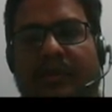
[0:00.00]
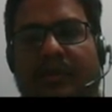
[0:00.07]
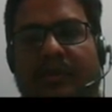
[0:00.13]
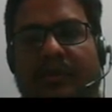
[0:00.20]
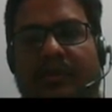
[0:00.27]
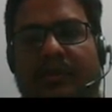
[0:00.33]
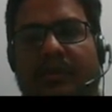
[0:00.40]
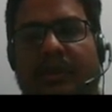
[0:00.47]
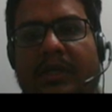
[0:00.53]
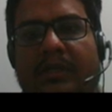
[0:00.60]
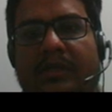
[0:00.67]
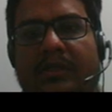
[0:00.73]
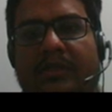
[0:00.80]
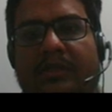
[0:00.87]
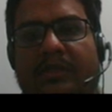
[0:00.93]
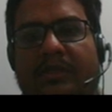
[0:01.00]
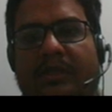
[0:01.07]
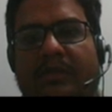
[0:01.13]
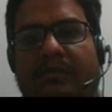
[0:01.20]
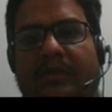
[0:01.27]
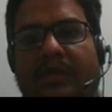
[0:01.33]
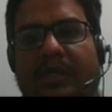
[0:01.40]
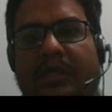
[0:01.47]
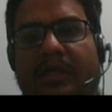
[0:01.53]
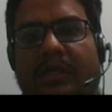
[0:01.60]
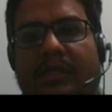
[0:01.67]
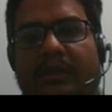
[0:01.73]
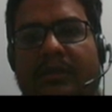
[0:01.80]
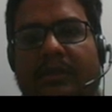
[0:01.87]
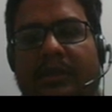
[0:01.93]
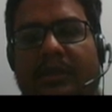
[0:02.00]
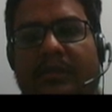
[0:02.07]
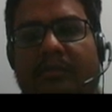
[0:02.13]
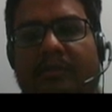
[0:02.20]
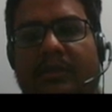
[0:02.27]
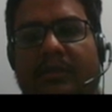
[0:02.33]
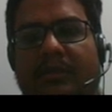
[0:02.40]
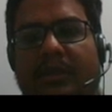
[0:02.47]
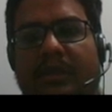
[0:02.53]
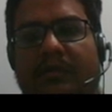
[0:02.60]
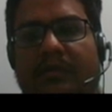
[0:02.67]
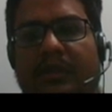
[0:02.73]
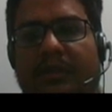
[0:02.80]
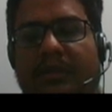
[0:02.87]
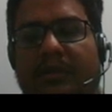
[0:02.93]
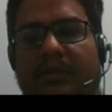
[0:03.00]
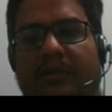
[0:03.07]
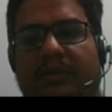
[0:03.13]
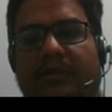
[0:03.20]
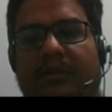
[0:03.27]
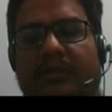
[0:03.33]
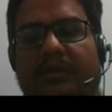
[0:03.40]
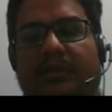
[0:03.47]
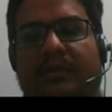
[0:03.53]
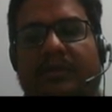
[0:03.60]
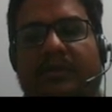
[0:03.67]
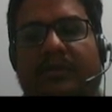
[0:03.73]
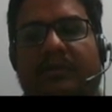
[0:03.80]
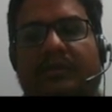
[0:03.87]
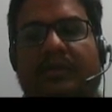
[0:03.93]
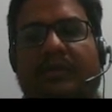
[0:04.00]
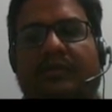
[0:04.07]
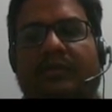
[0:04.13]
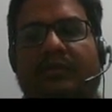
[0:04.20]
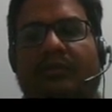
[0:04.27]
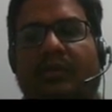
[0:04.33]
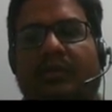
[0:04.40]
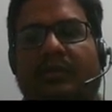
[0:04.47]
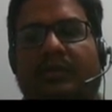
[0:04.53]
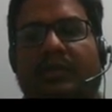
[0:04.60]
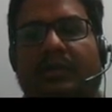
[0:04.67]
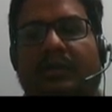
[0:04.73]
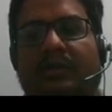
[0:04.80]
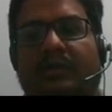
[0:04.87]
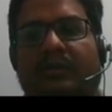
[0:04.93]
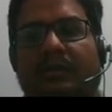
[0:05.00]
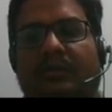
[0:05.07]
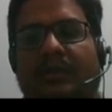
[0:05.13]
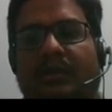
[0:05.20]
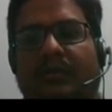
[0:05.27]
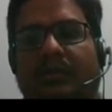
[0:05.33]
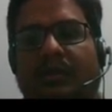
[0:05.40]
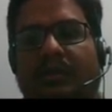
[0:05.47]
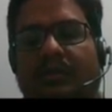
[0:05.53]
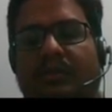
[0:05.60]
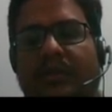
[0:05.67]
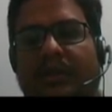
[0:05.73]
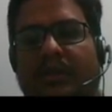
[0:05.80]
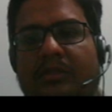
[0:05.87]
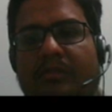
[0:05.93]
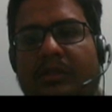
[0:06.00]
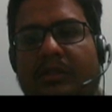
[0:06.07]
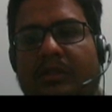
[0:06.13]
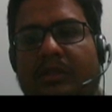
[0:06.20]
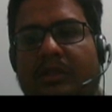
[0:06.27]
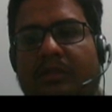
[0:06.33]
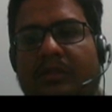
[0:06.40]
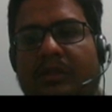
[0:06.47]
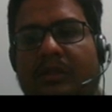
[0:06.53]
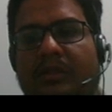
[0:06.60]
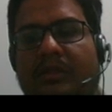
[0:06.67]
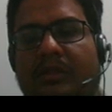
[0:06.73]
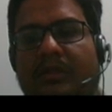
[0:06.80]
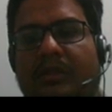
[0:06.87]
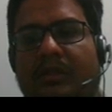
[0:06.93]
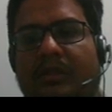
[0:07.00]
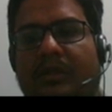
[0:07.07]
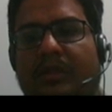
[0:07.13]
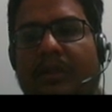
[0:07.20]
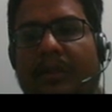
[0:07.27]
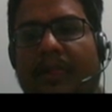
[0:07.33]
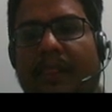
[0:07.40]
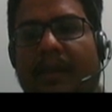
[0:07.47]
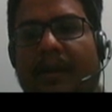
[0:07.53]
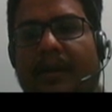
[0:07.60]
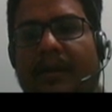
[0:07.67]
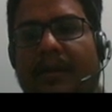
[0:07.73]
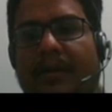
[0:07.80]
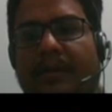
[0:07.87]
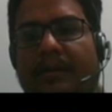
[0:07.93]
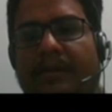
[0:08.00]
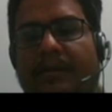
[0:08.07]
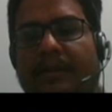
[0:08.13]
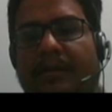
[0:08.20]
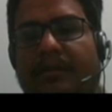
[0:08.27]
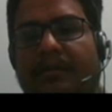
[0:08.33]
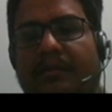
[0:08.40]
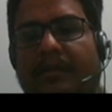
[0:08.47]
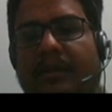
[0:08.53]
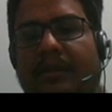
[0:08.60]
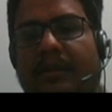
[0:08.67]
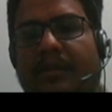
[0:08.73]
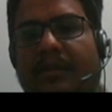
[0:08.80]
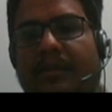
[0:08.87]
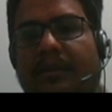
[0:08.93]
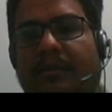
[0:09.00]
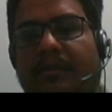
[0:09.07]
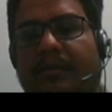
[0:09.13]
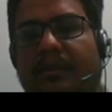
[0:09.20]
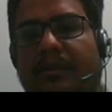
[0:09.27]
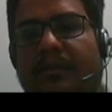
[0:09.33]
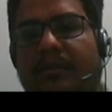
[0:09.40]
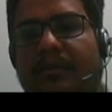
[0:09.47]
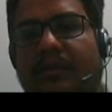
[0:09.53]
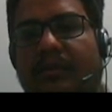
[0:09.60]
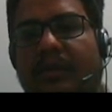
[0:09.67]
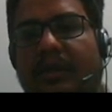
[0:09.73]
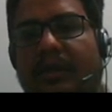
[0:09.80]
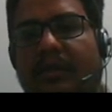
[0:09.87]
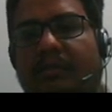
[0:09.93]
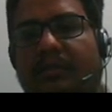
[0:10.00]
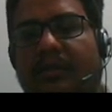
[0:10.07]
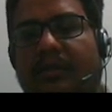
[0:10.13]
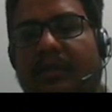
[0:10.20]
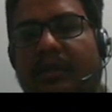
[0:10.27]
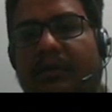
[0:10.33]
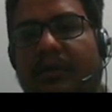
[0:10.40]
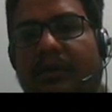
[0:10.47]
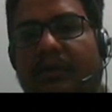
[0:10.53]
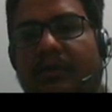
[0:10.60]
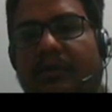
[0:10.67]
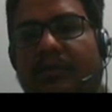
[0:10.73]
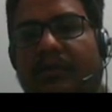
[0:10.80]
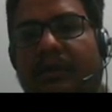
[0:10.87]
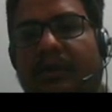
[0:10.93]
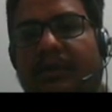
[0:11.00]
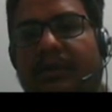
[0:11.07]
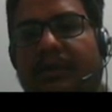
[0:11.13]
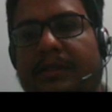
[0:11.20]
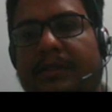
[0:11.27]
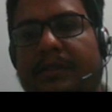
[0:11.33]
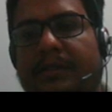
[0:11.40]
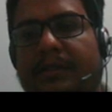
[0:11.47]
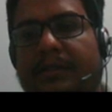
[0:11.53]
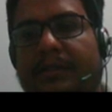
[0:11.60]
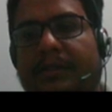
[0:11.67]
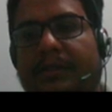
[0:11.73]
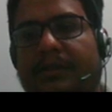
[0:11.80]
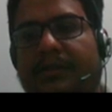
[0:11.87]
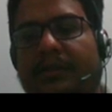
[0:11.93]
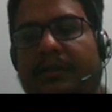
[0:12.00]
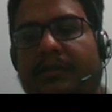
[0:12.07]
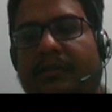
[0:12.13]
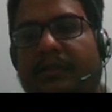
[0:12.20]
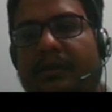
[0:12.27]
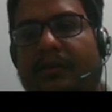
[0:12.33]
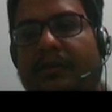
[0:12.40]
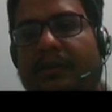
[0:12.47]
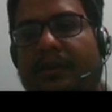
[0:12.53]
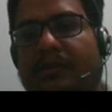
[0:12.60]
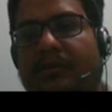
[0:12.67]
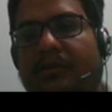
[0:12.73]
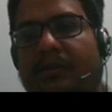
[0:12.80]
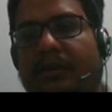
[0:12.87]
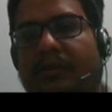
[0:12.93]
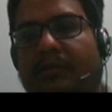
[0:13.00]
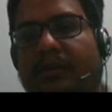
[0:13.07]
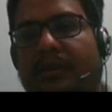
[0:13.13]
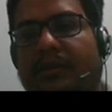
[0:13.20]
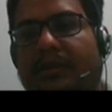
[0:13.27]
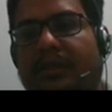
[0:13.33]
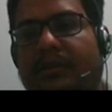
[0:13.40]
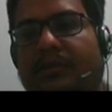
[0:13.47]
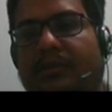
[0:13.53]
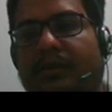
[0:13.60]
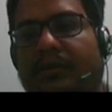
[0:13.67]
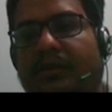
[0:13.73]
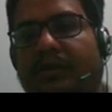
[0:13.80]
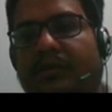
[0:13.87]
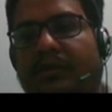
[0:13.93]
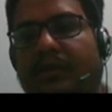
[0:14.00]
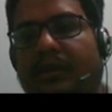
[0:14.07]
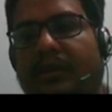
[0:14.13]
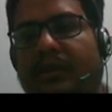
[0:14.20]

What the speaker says: so let z we write it as x plus iy. So therefore mod z will be equal to x minus iy, and z square that will be equal to x plus iy whole square. So that will be equal to x square plus I square y square